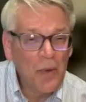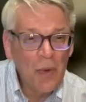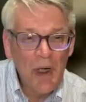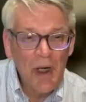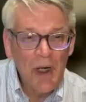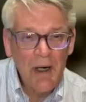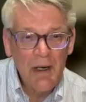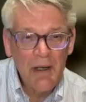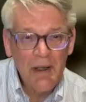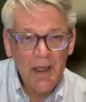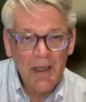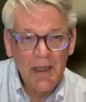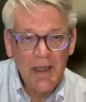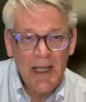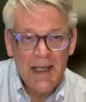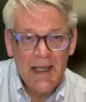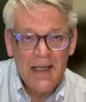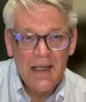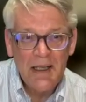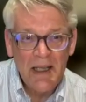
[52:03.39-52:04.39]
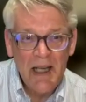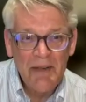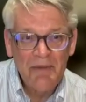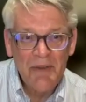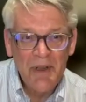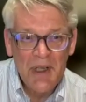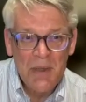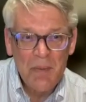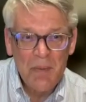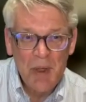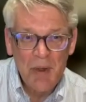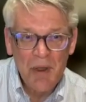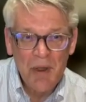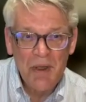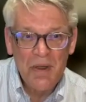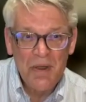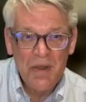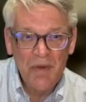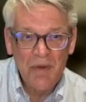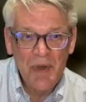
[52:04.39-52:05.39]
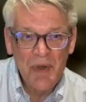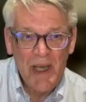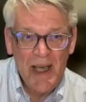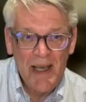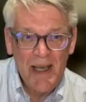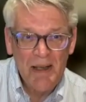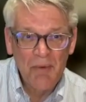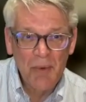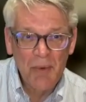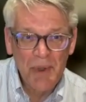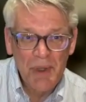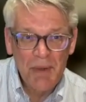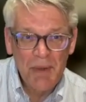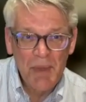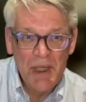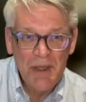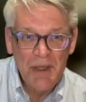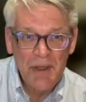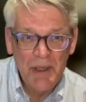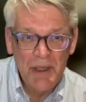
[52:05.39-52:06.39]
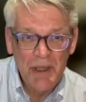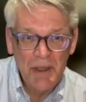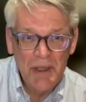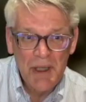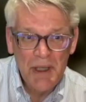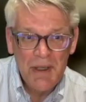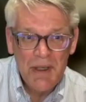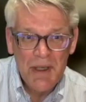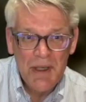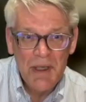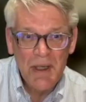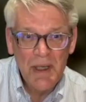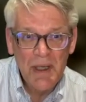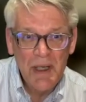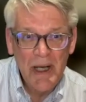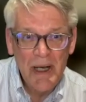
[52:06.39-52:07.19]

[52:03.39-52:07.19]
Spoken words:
are, the less life experience you've had with mental illness.